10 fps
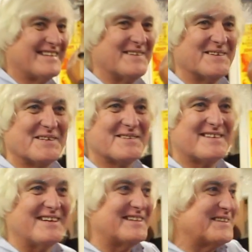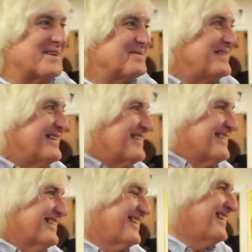a little touch up. Yeah,
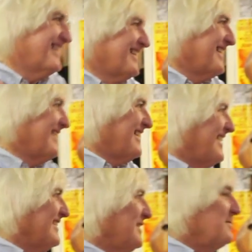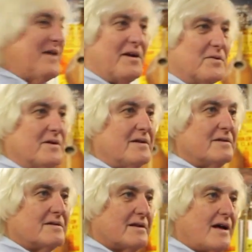a little, not
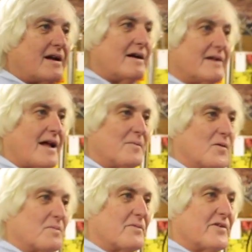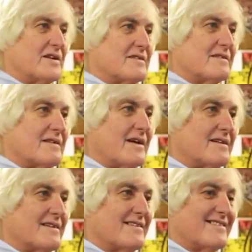real, not a whole lot more professional than
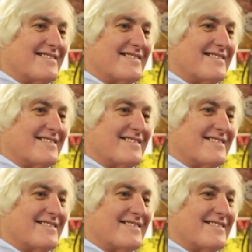that.